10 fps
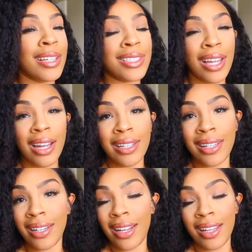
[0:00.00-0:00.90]

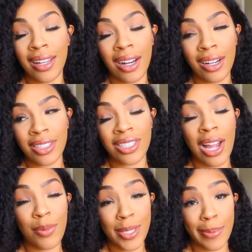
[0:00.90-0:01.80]
Her and
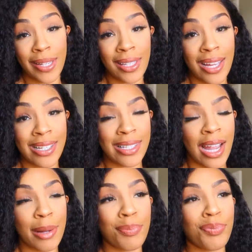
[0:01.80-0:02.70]
Shawn was playing last
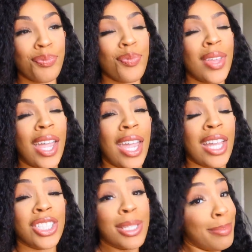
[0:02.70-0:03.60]
night,
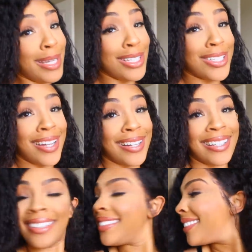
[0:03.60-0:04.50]
and she beat
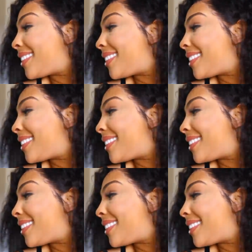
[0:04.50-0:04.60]
Shawn.